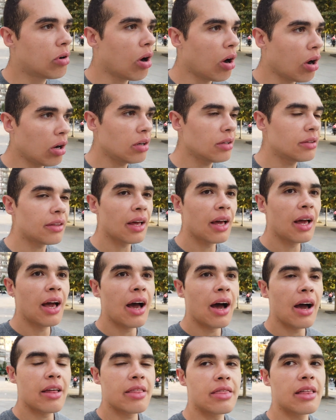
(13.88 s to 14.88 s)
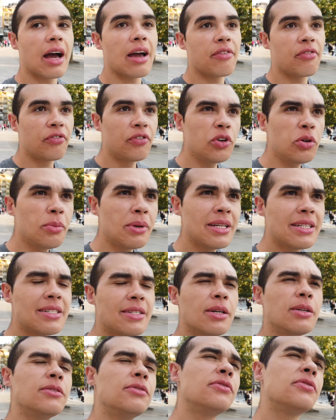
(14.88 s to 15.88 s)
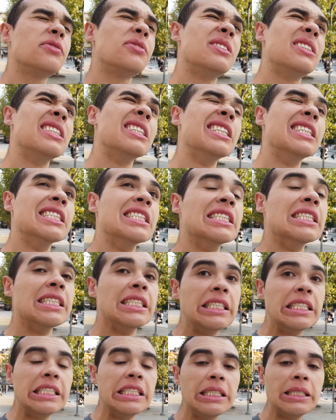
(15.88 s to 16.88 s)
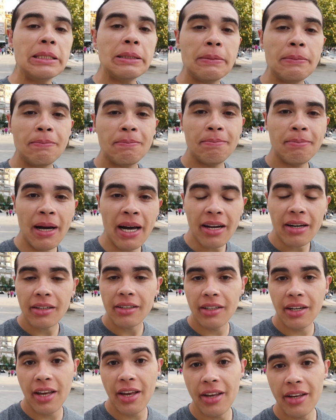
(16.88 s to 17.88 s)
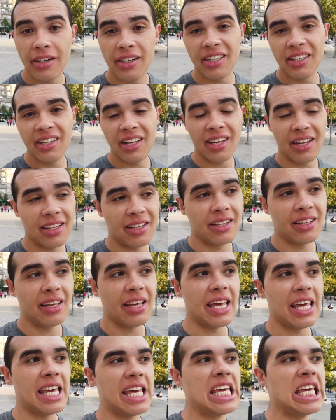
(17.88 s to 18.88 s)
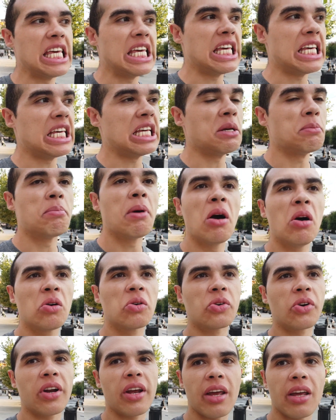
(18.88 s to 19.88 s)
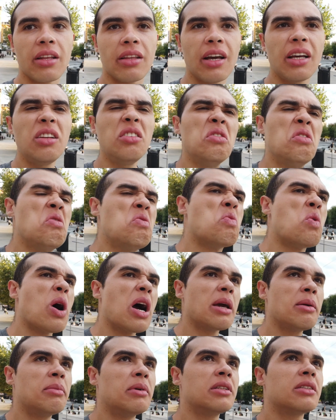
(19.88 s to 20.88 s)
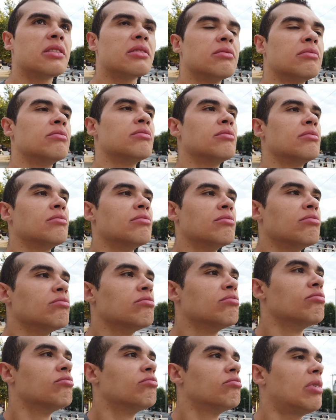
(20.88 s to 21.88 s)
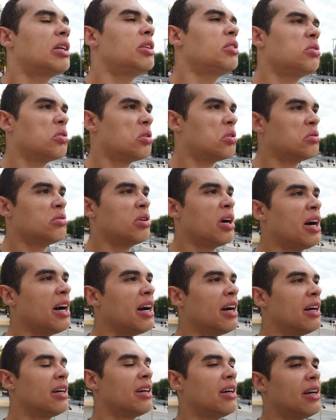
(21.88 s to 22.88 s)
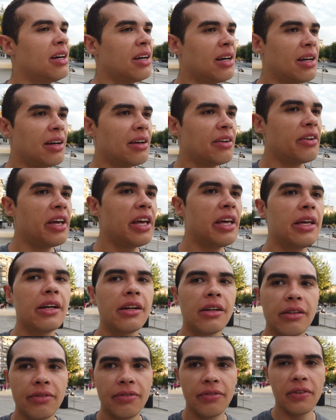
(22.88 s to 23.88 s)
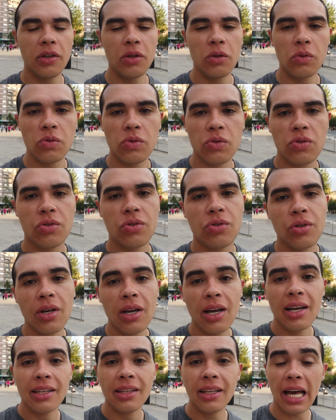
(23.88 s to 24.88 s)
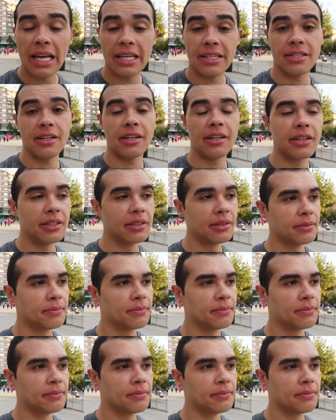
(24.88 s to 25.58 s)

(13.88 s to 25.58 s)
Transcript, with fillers: good. I feel myself better here than in Belgrade. I don't know why, but I don't know. Here feels nicer.